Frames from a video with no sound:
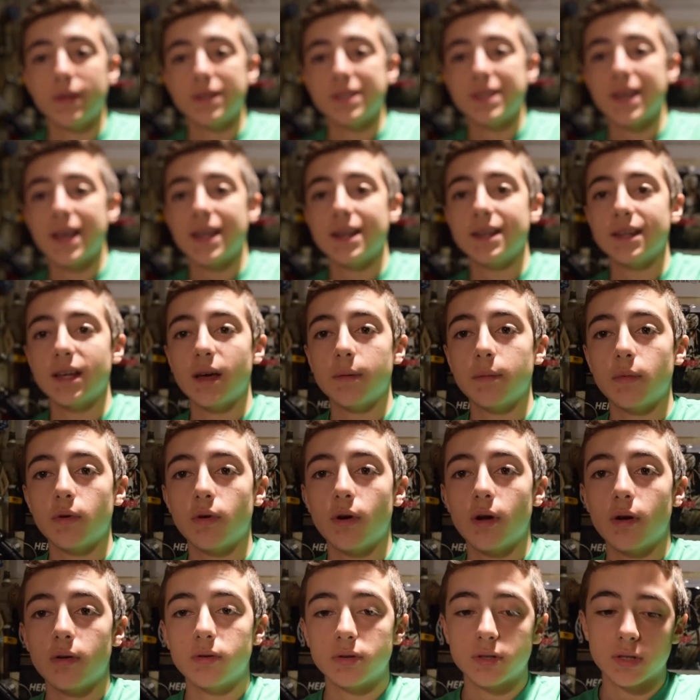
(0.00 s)
the 10-diamond
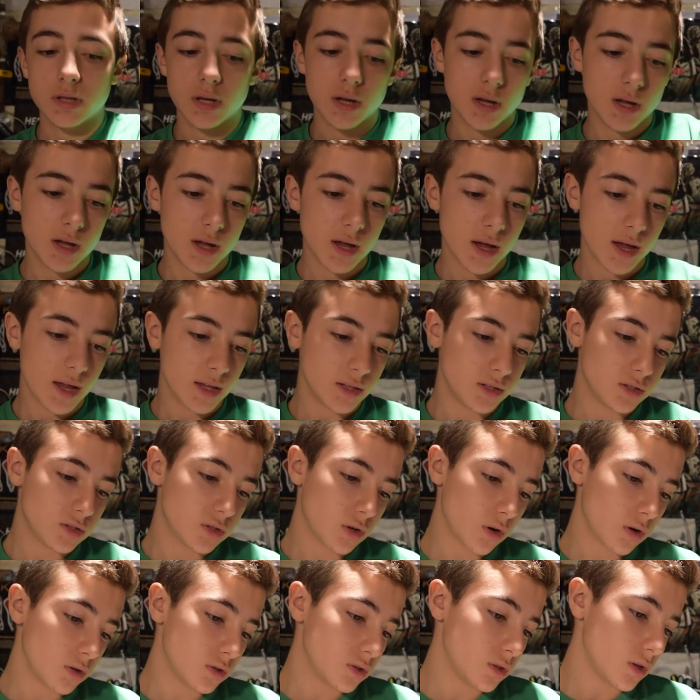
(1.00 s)
rows. It
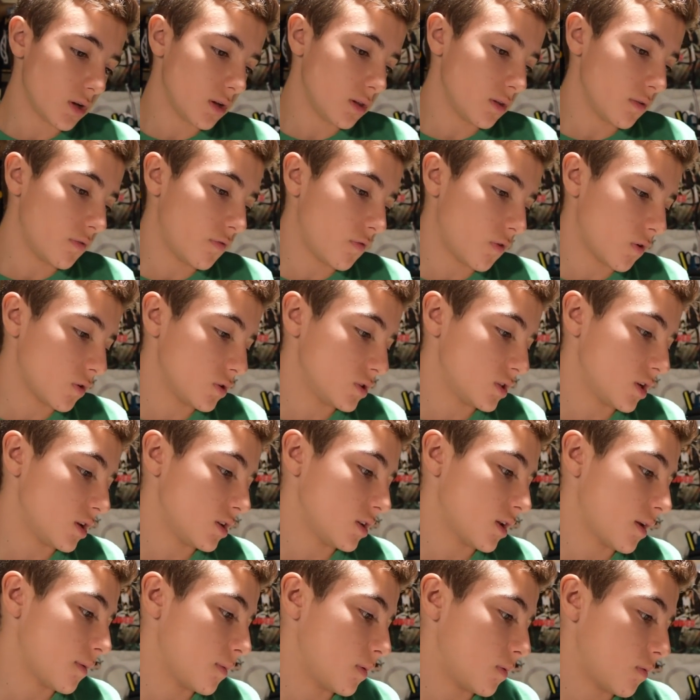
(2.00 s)
starts on the first
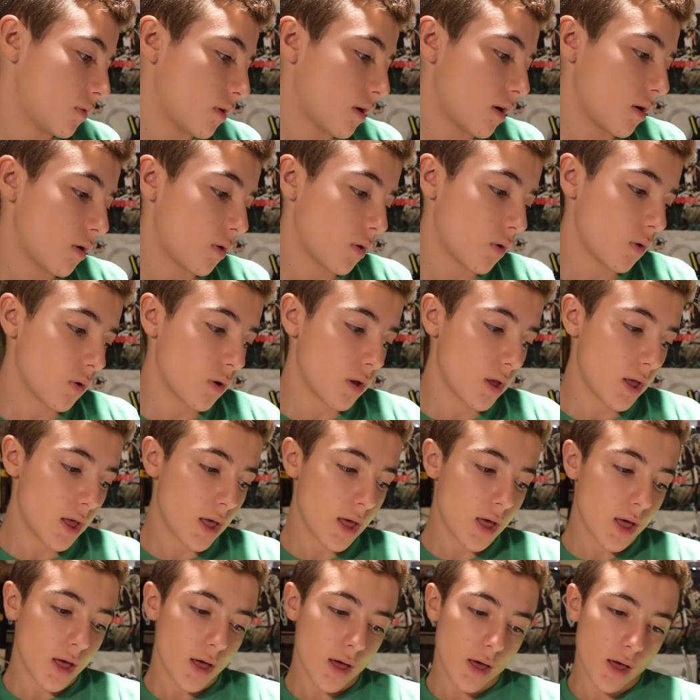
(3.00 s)
10-diamond row
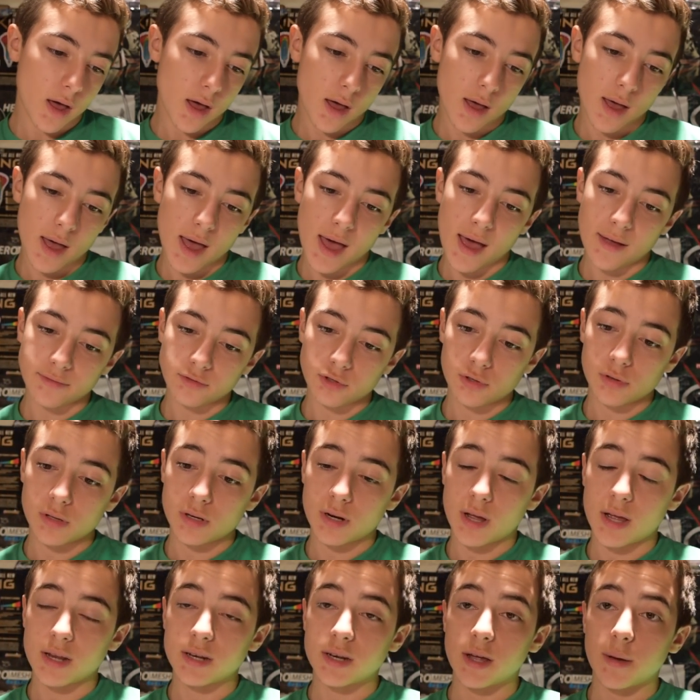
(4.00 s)
after the
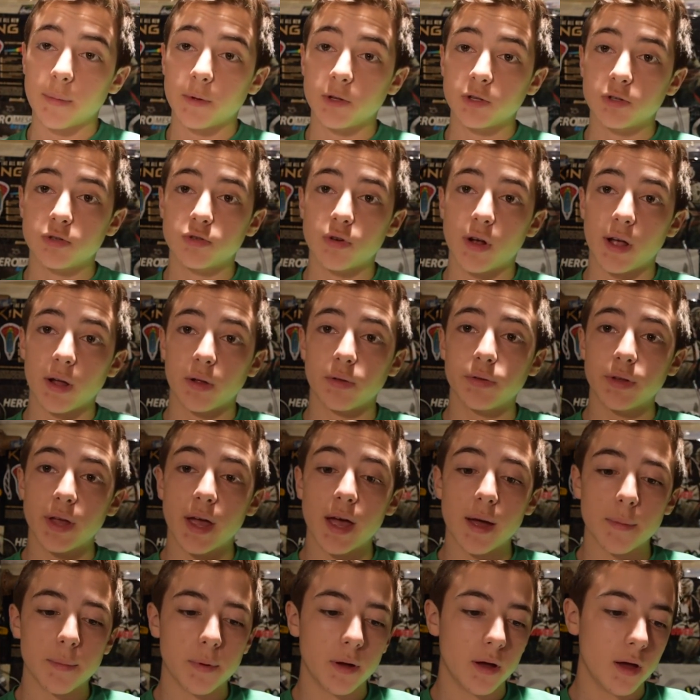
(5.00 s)
9-diamond triangle
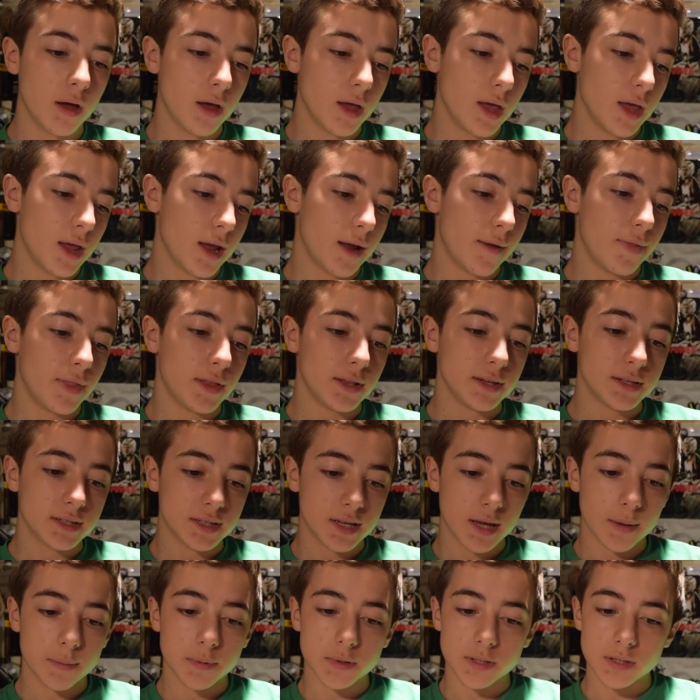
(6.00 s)
top, and then
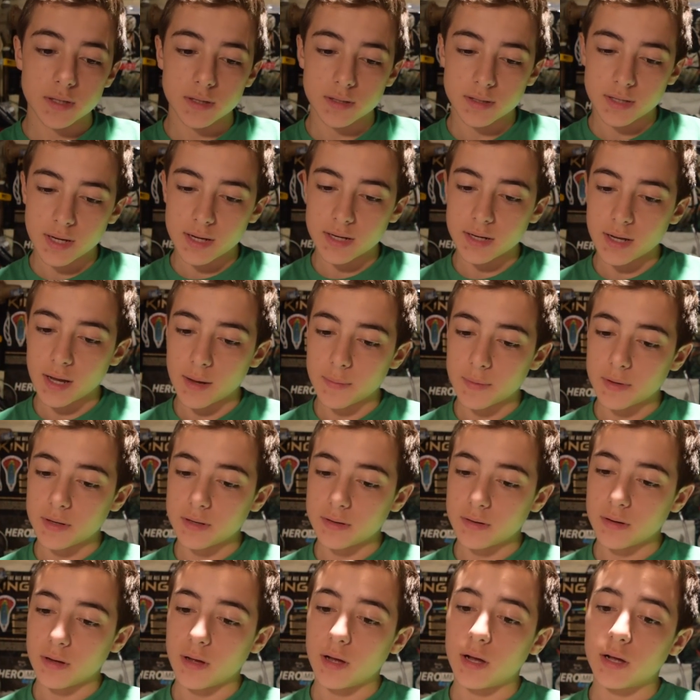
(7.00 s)
skips
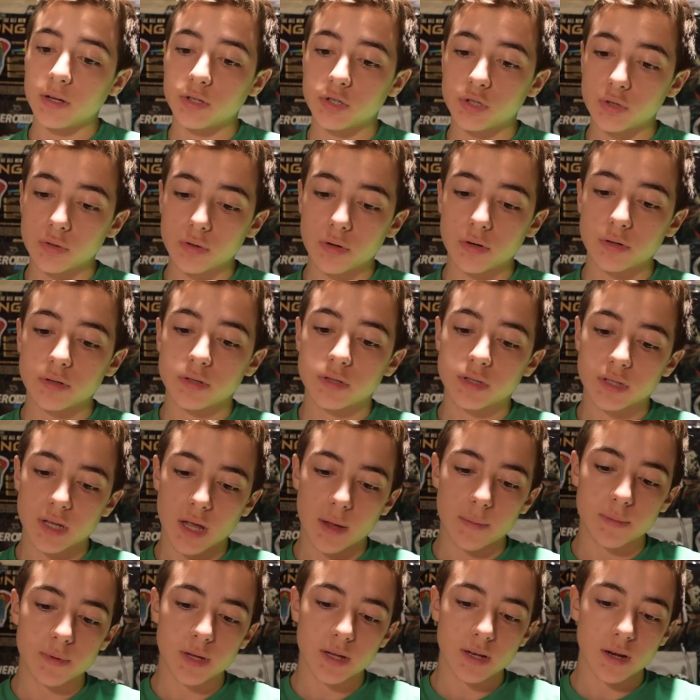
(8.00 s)
10-diamond shooter,
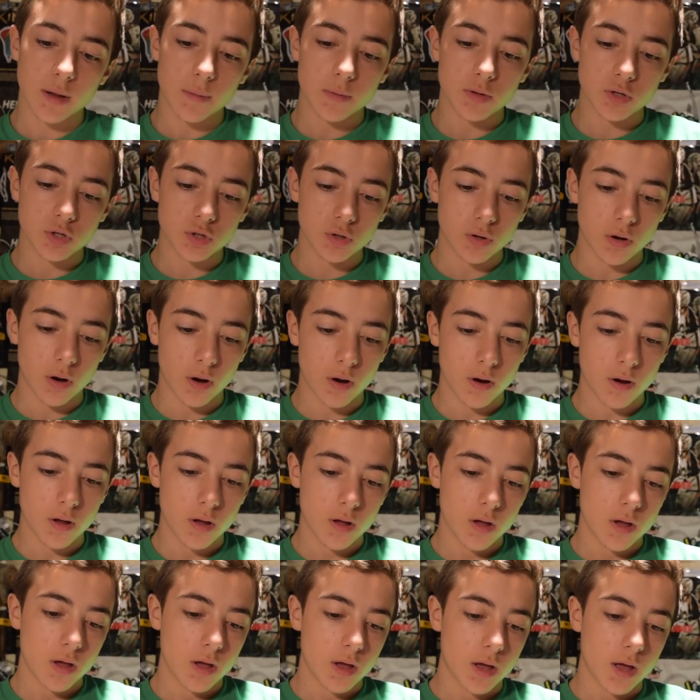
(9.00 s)
skip 10-diamond shooter.
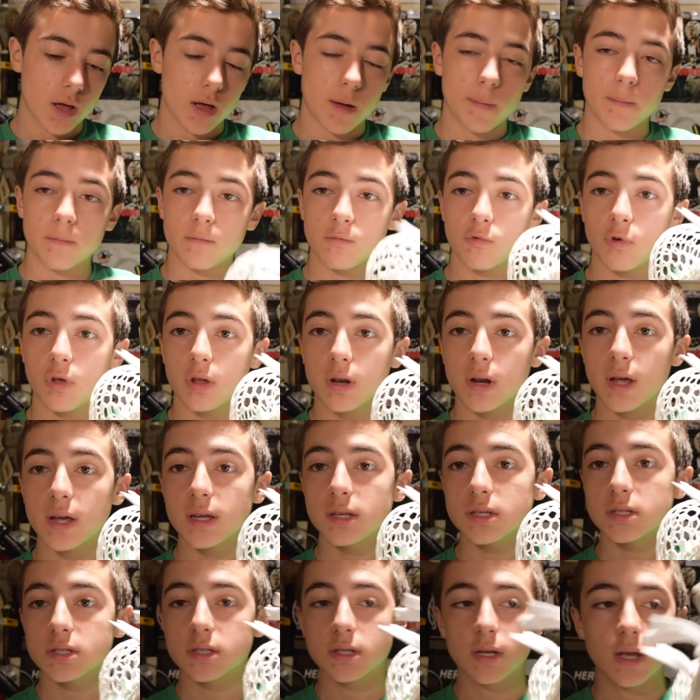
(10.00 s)
Really
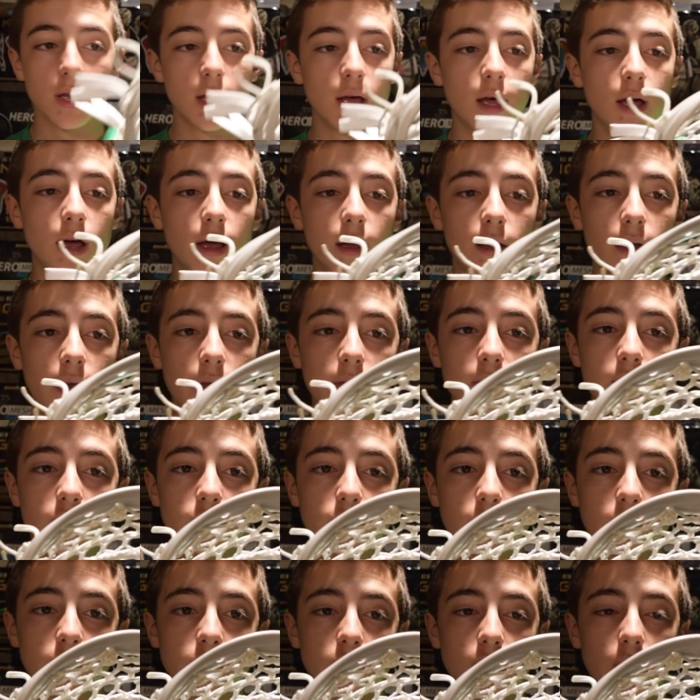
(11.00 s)
nice, and
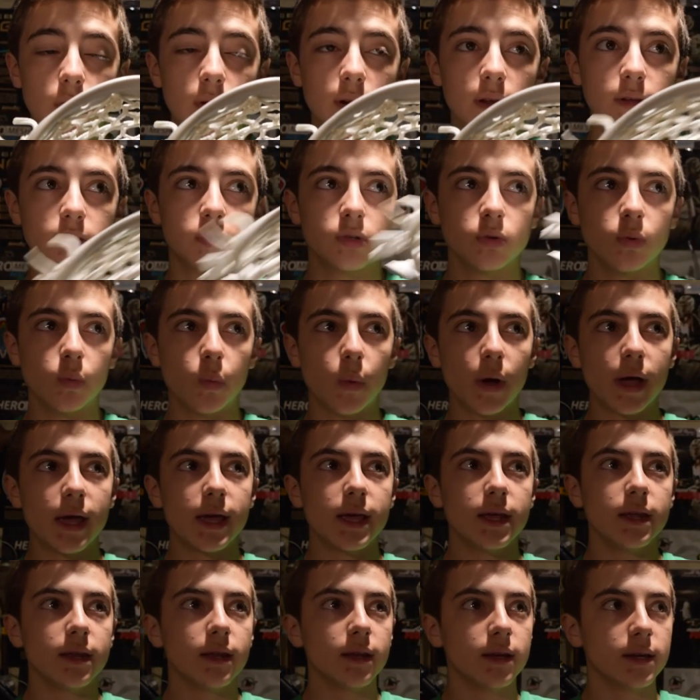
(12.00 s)
this one's going out to
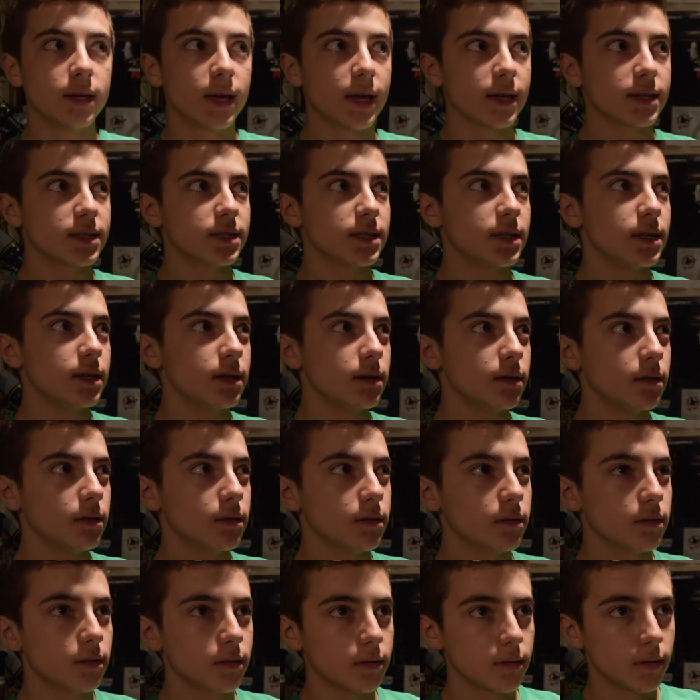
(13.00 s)
Wade Agassi,
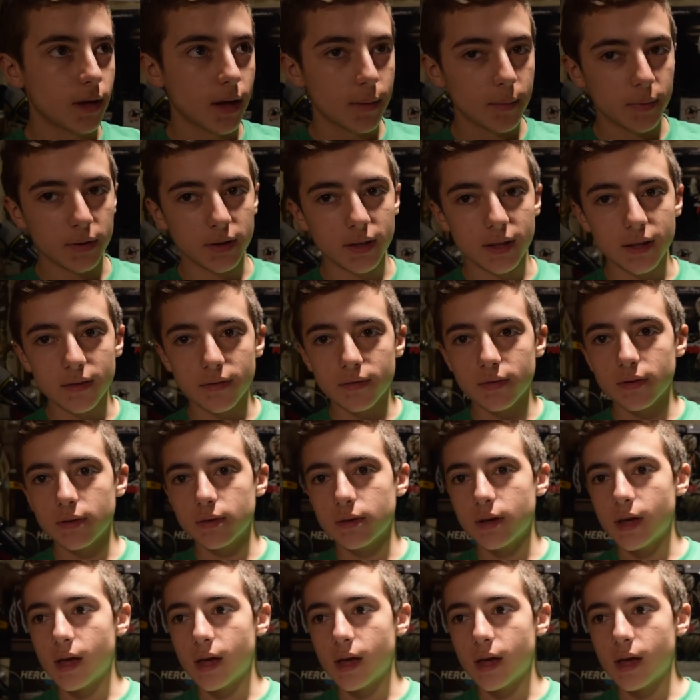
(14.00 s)
I believe.